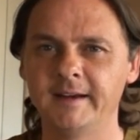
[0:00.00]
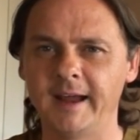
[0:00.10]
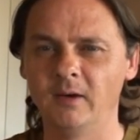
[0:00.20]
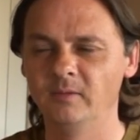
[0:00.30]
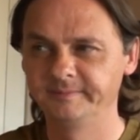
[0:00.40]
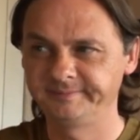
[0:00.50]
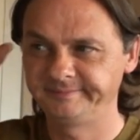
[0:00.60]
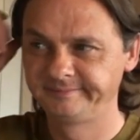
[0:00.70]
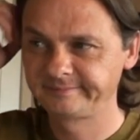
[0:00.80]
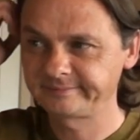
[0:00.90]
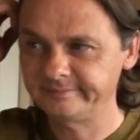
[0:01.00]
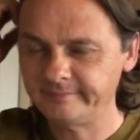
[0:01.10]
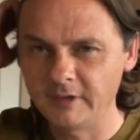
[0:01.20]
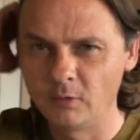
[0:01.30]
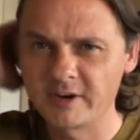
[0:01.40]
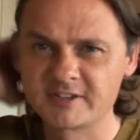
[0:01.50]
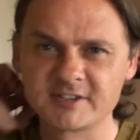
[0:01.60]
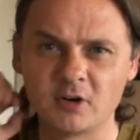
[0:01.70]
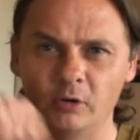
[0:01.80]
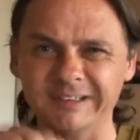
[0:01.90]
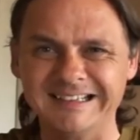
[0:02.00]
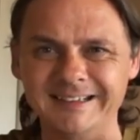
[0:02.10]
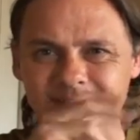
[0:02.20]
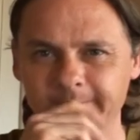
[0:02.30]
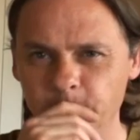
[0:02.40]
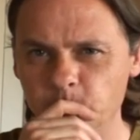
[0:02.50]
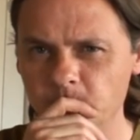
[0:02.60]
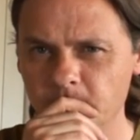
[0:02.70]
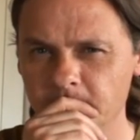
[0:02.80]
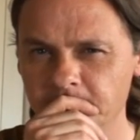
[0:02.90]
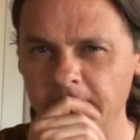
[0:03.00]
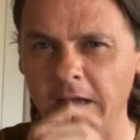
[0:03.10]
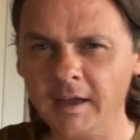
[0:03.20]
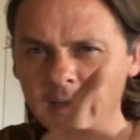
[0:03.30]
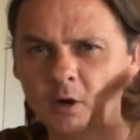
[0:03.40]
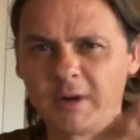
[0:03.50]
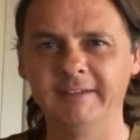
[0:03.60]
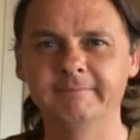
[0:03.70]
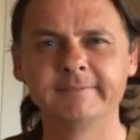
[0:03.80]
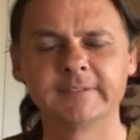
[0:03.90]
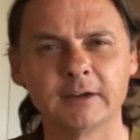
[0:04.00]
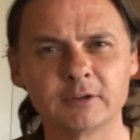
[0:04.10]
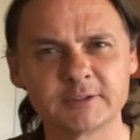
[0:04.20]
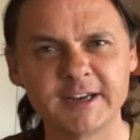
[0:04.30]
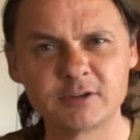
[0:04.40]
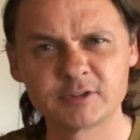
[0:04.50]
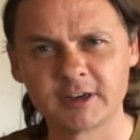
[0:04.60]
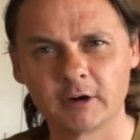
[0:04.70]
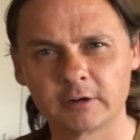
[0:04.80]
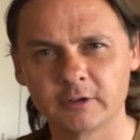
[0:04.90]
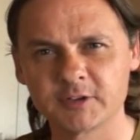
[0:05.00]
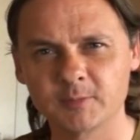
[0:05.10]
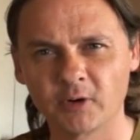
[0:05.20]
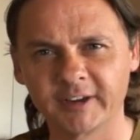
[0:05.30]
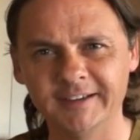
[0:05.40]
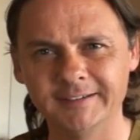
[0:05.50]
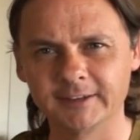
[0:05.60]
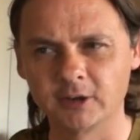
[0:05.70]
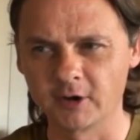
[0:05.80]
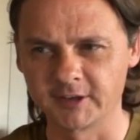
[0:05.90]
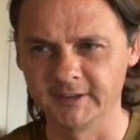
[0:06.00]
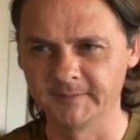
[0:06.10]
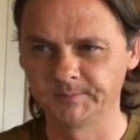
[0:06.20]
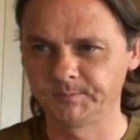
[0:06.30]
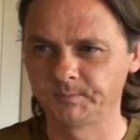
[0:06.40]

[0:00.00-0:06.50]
Now, where's this all leading? Okay, now there was an interesting article this morning in The Guardian.